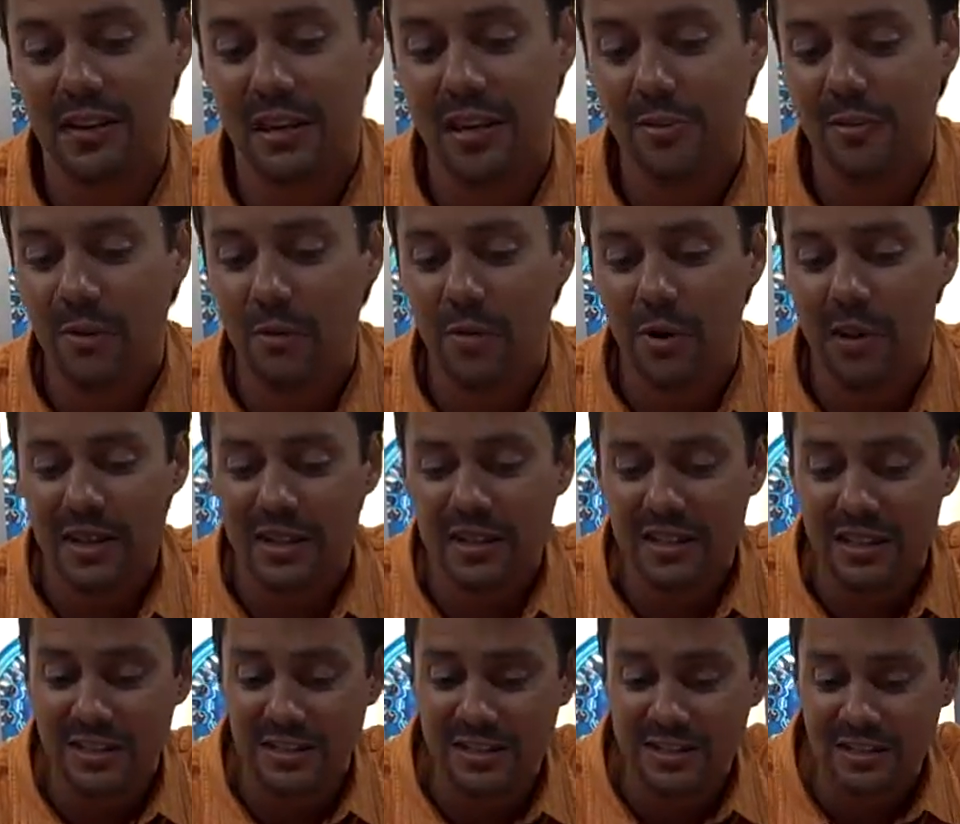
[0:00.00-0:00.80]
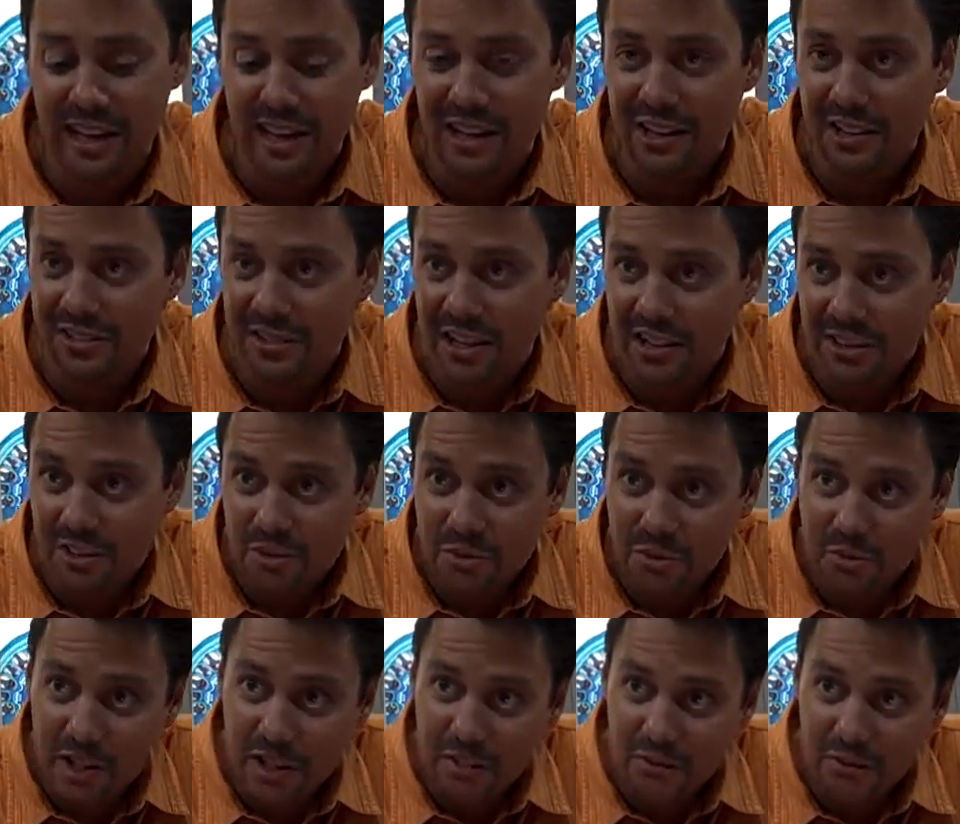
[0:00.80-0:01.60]
Every one of these scales on
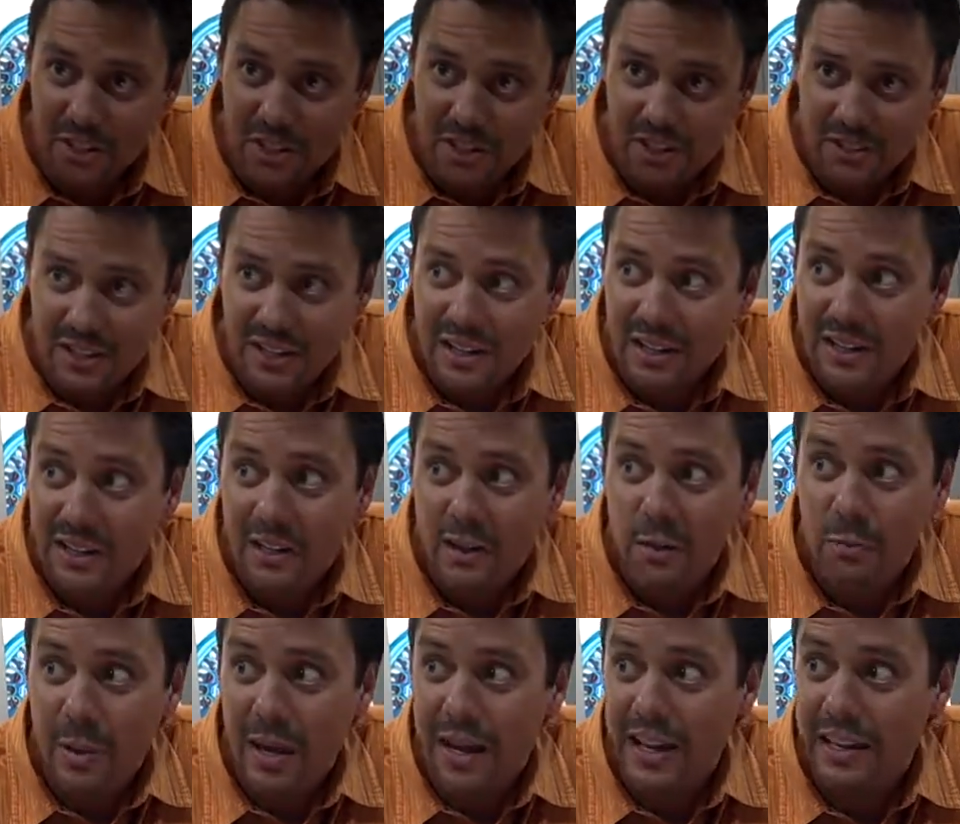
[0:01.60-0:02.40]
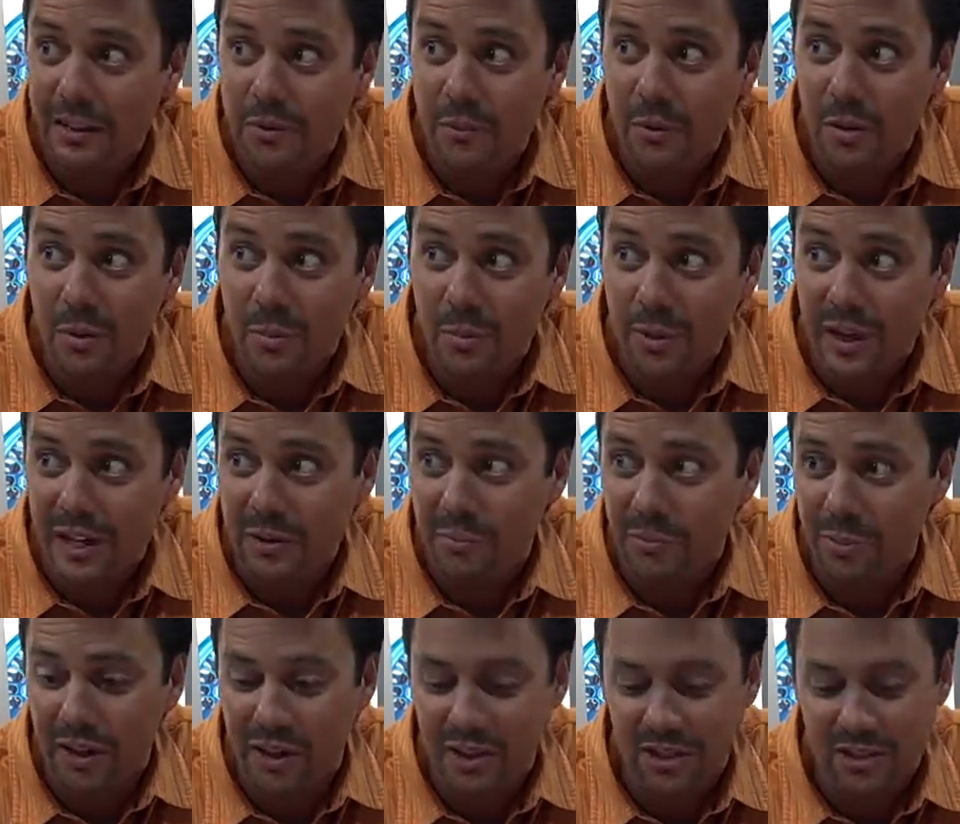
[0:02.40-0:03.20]
this redfish is painted with a
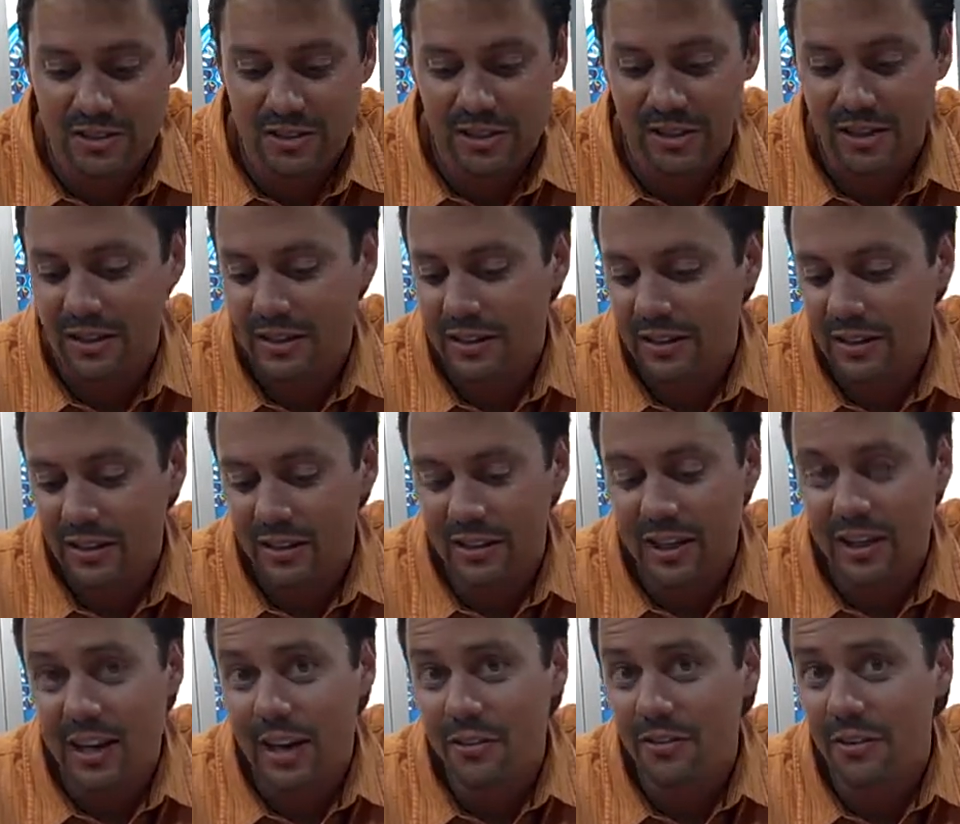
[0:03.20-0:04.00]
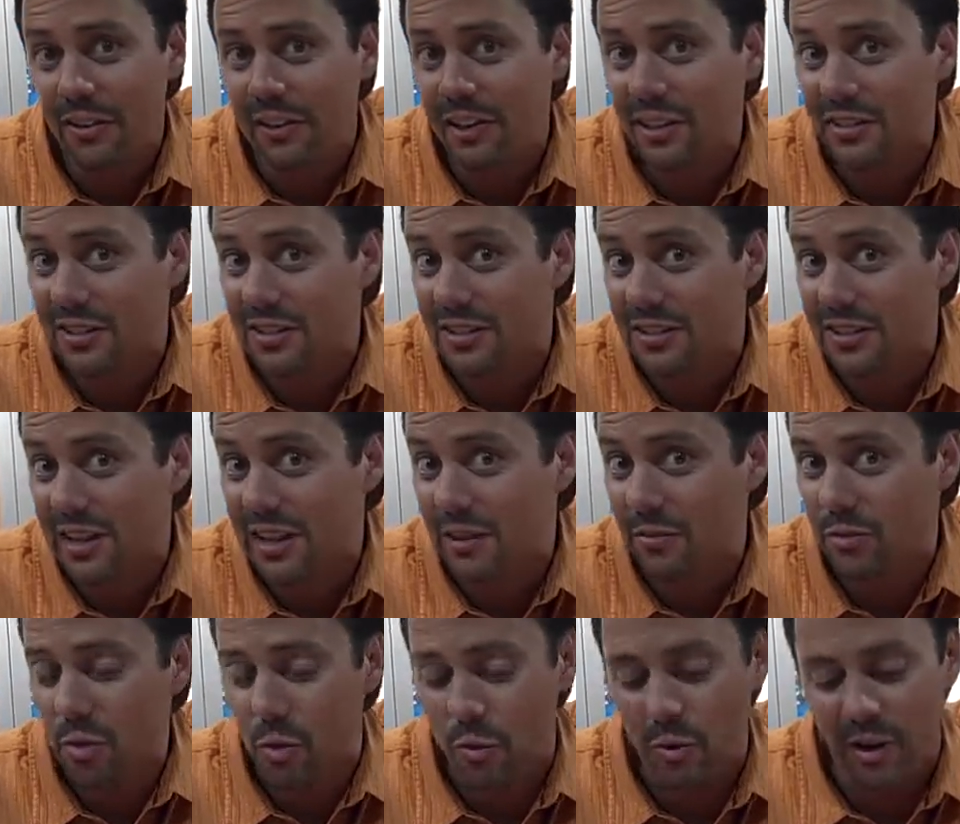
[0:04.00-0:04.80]
paintbrush. They never look the
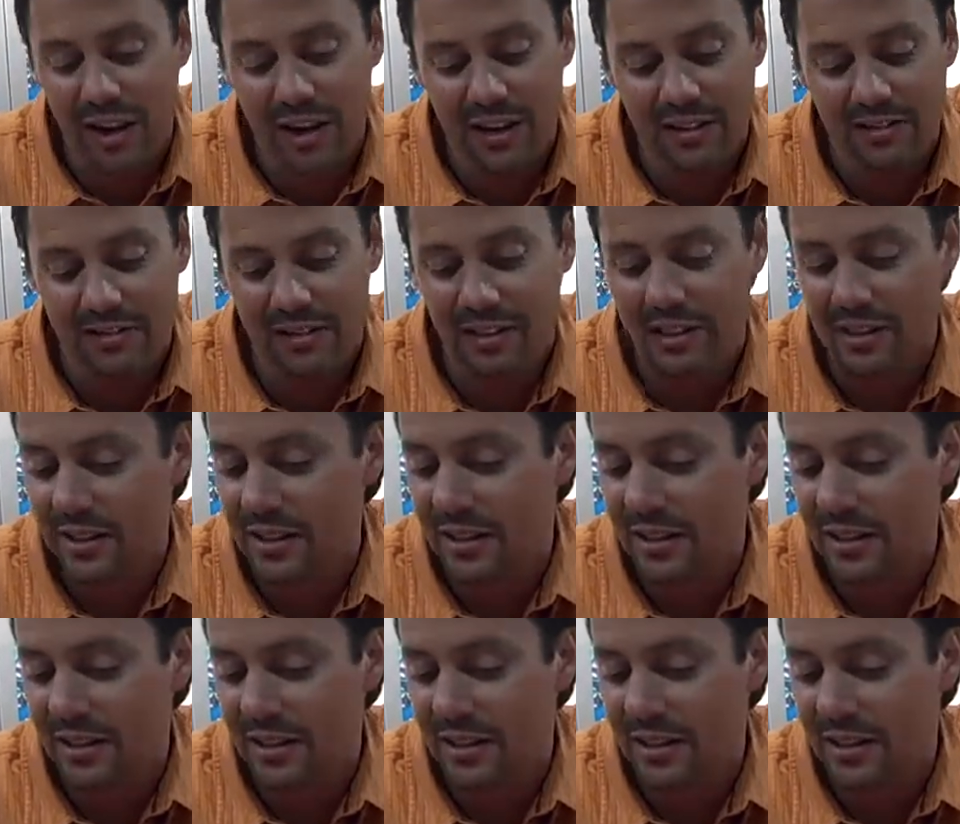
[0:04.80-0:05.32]
same twice.